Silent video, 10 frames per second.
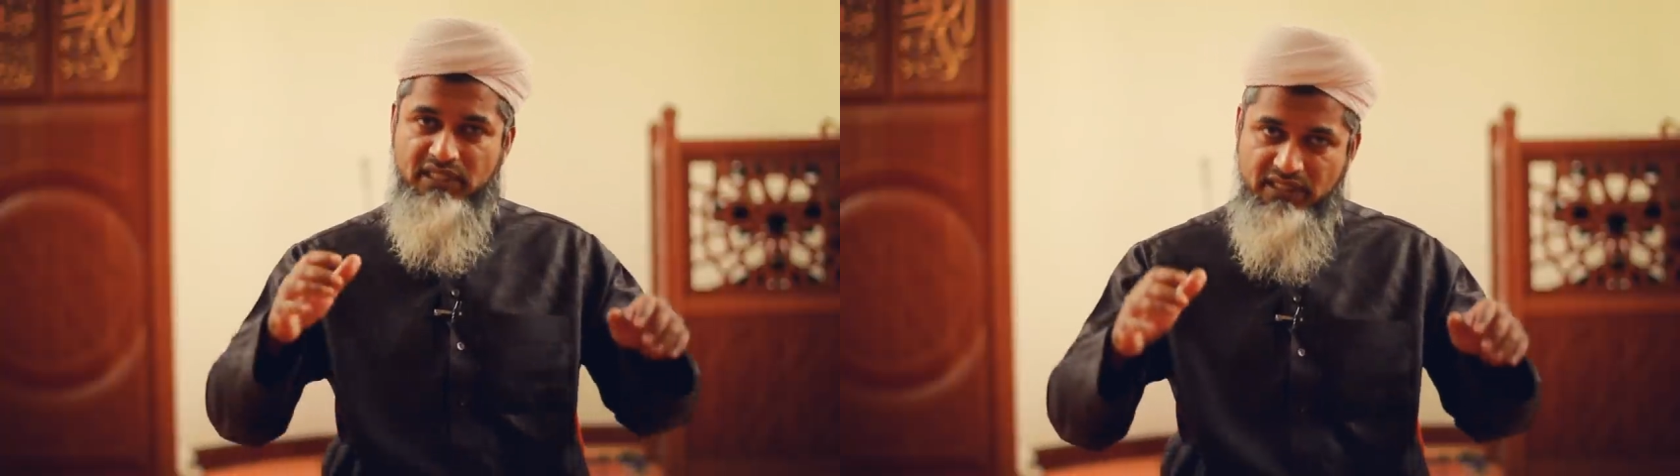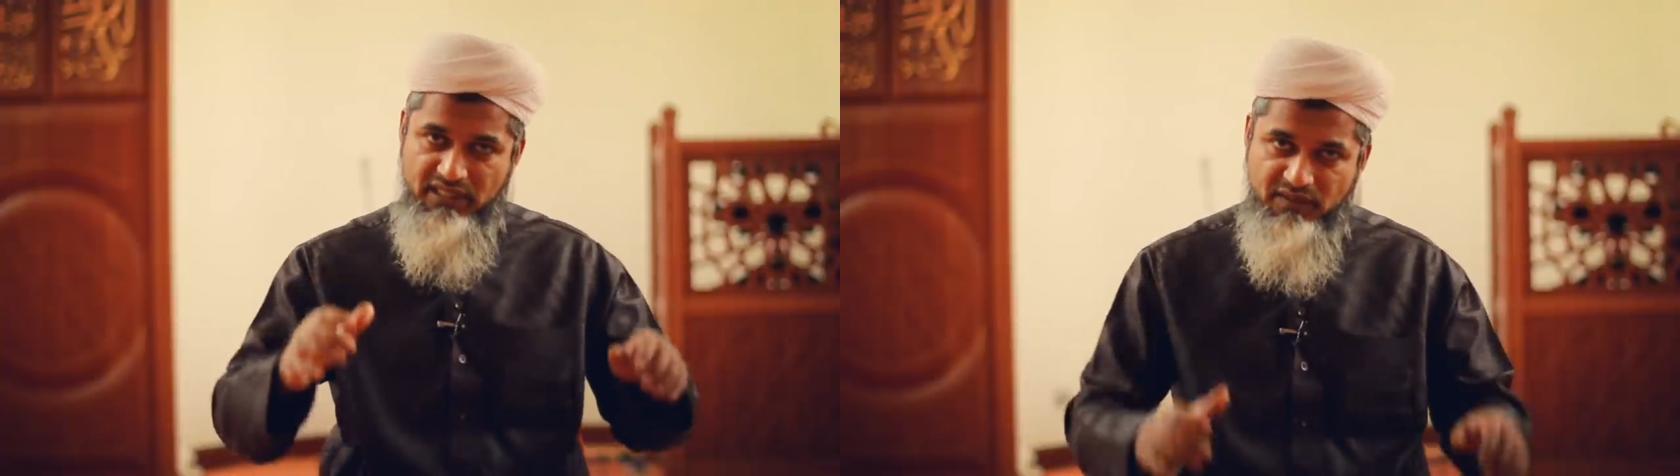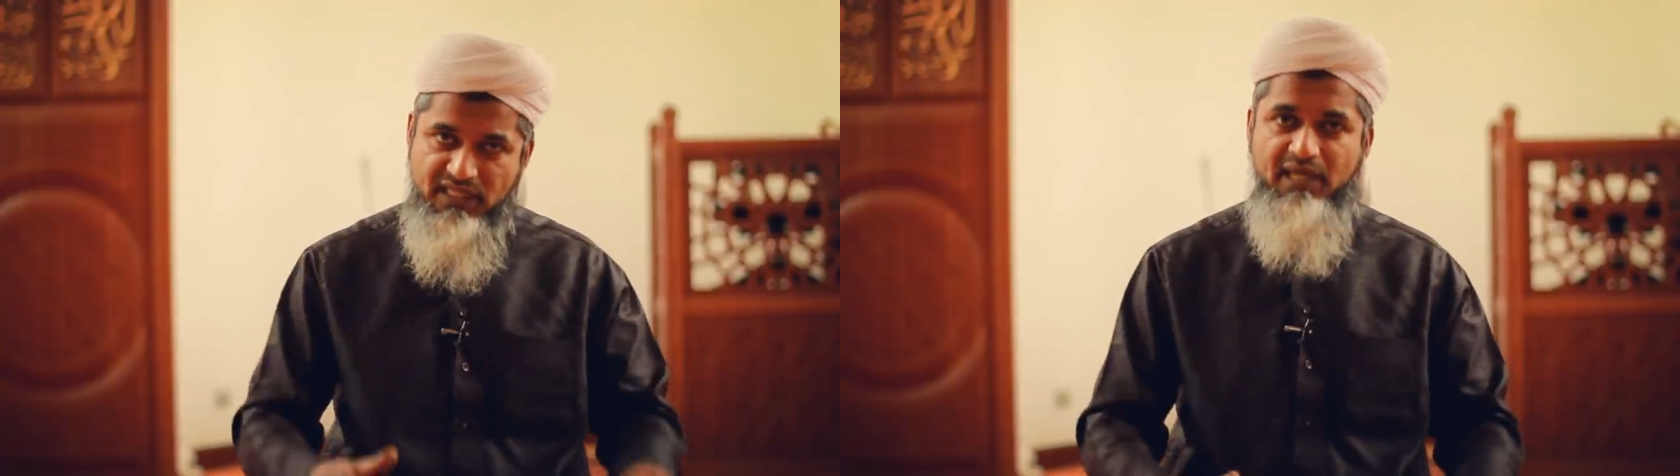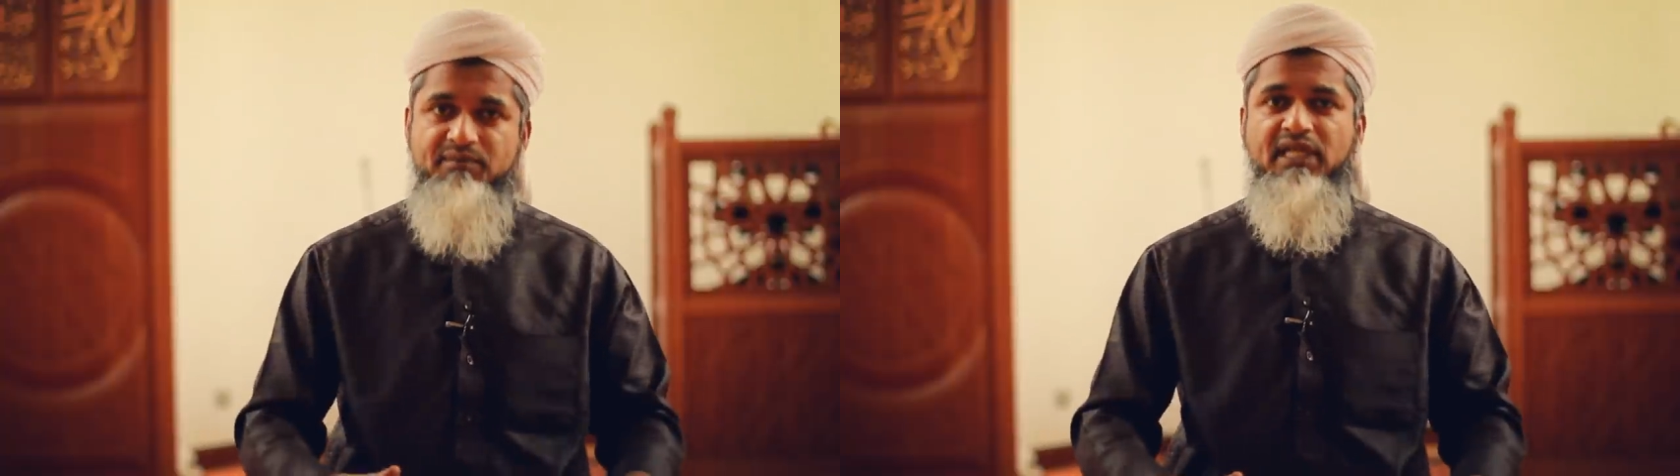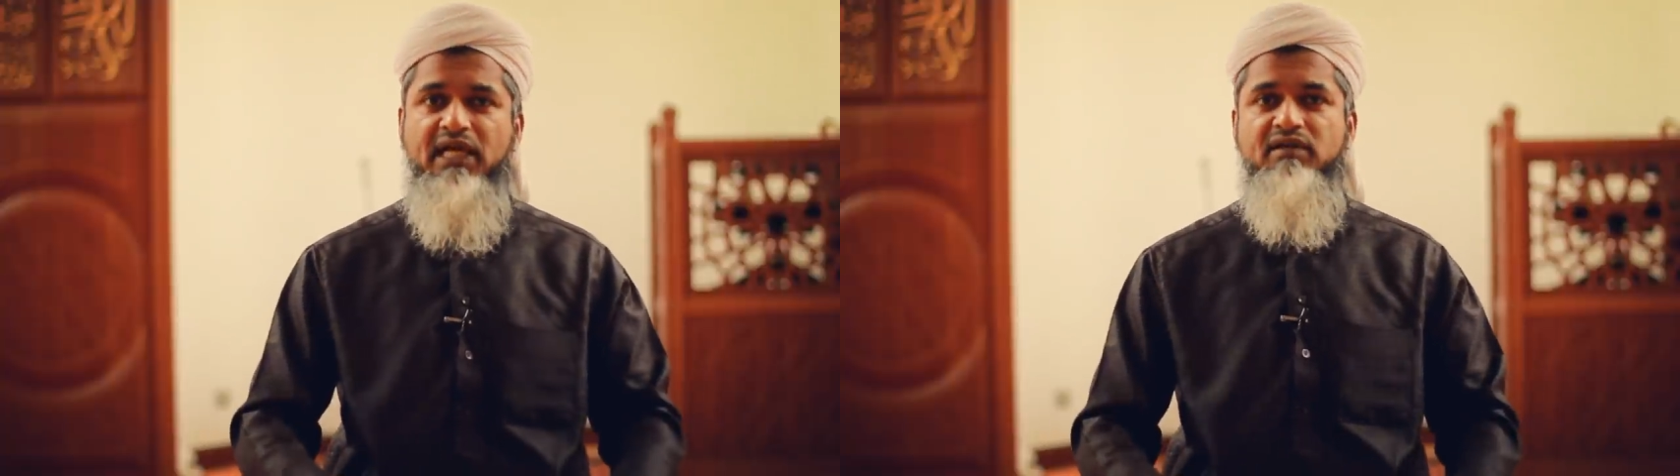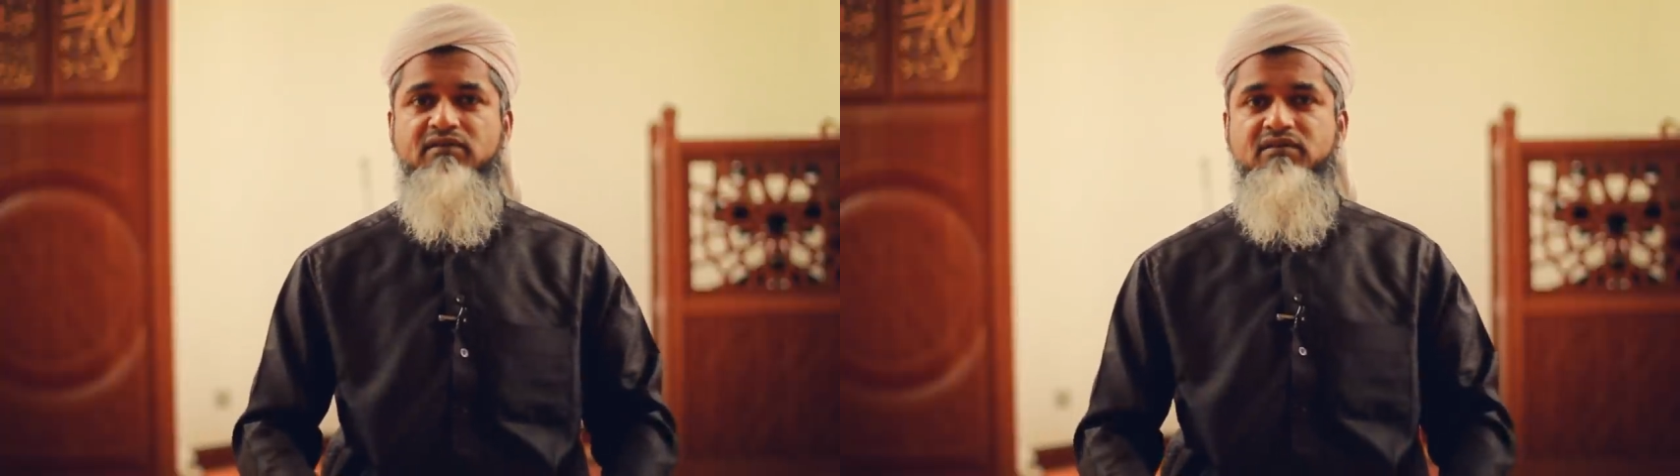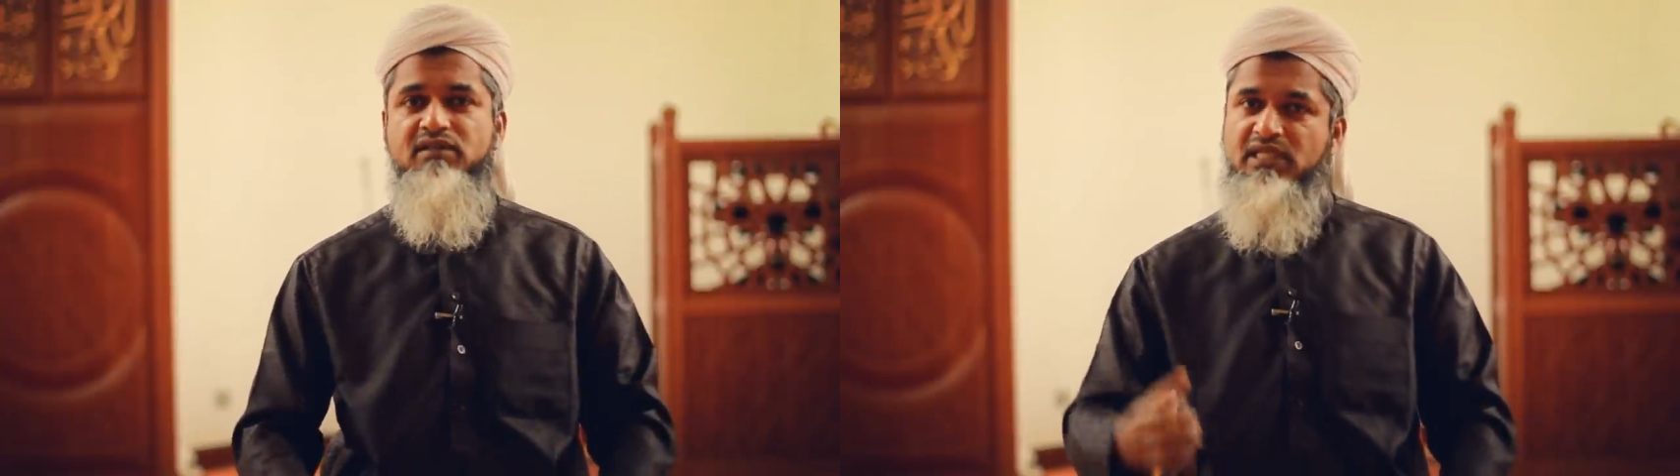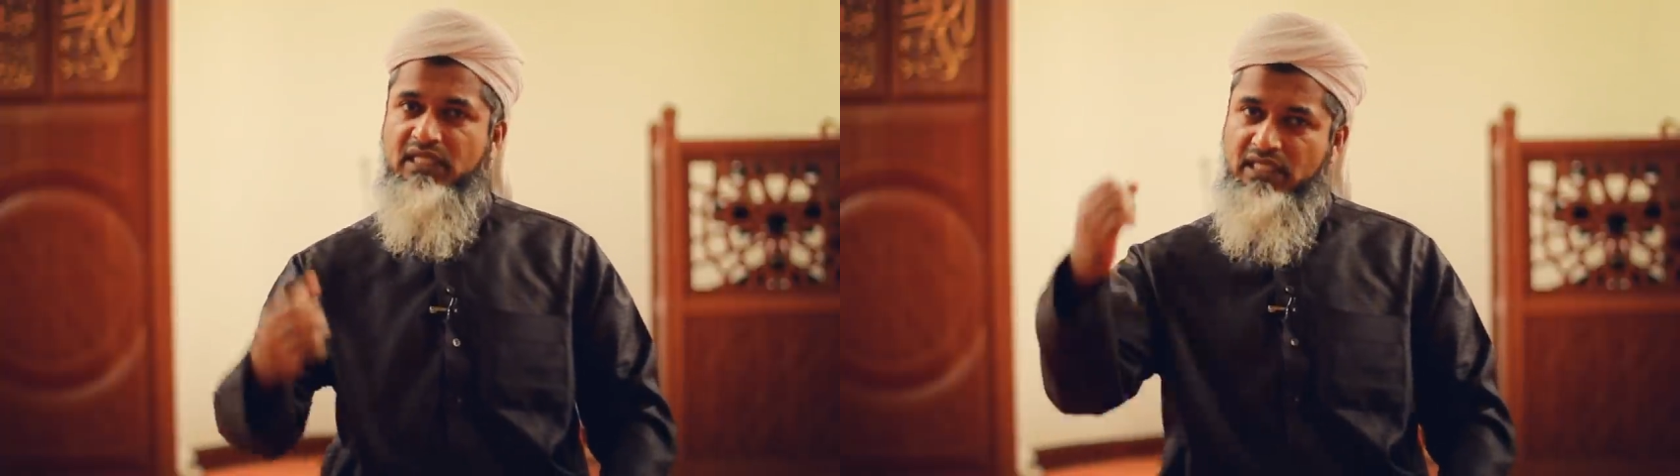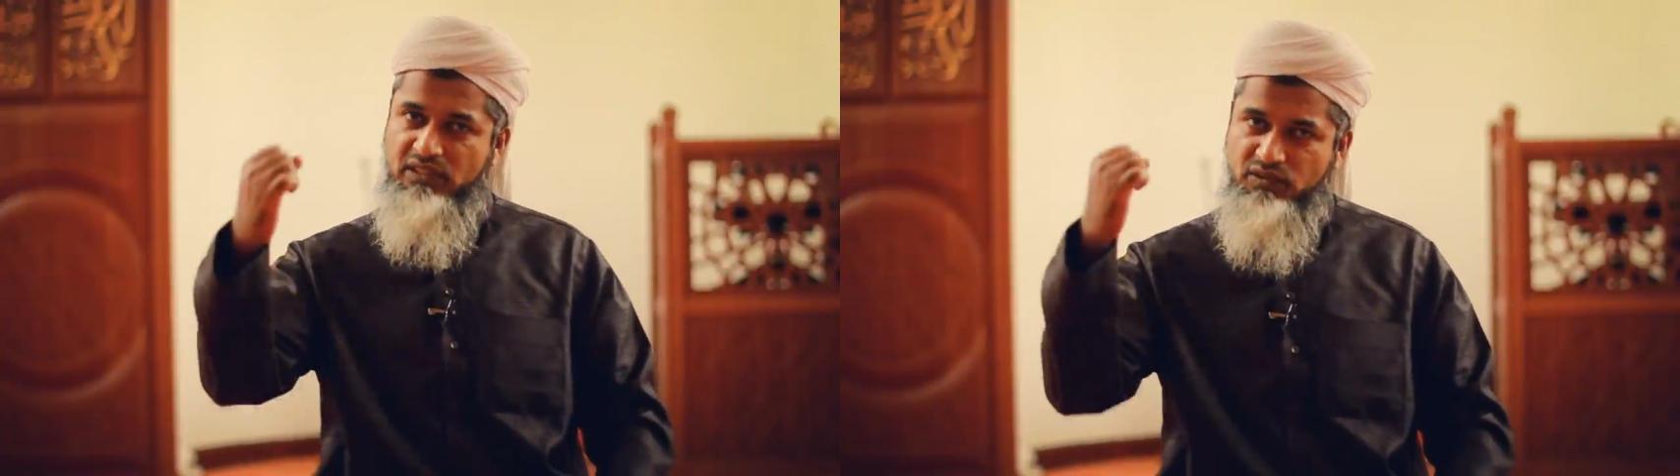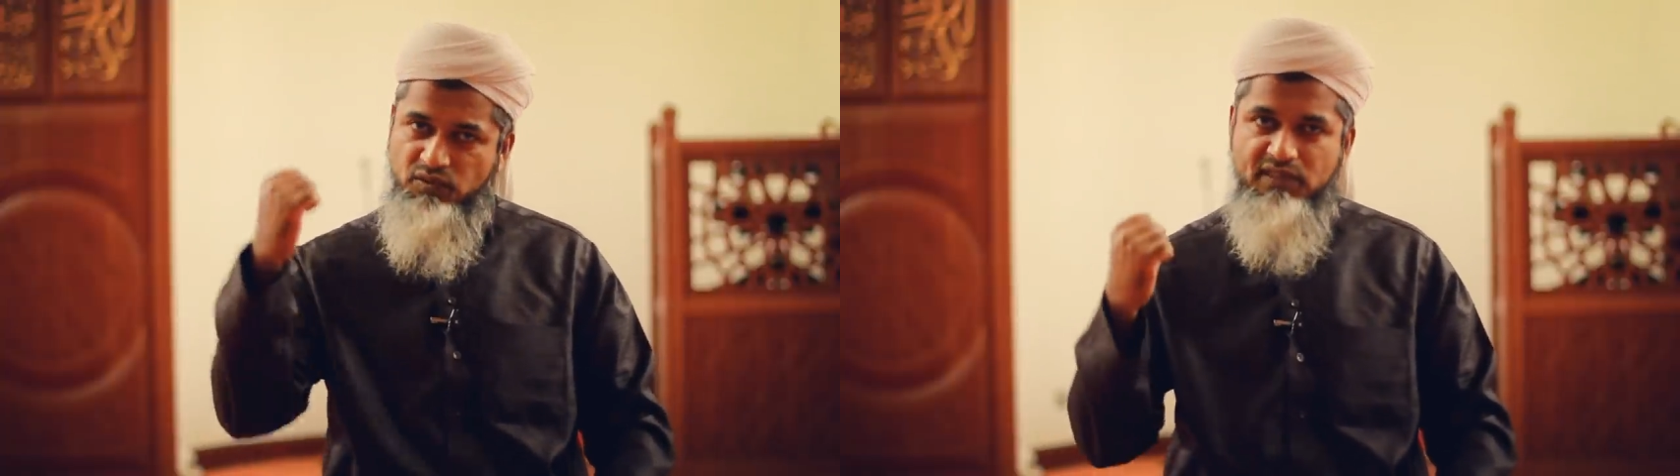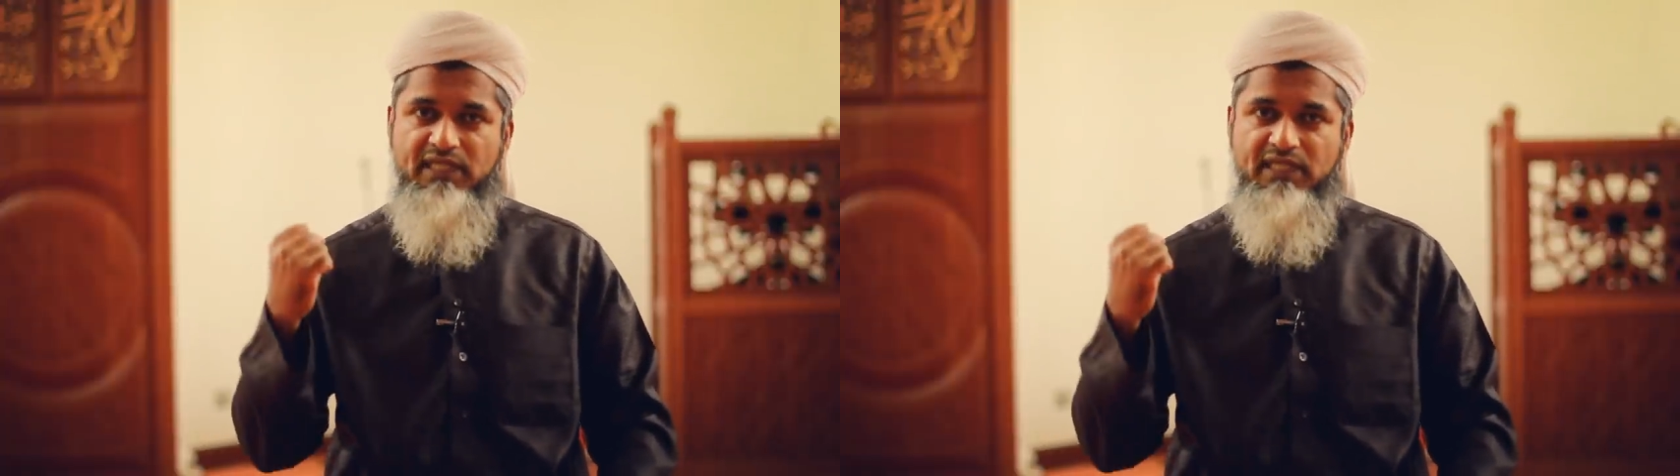He came down, he took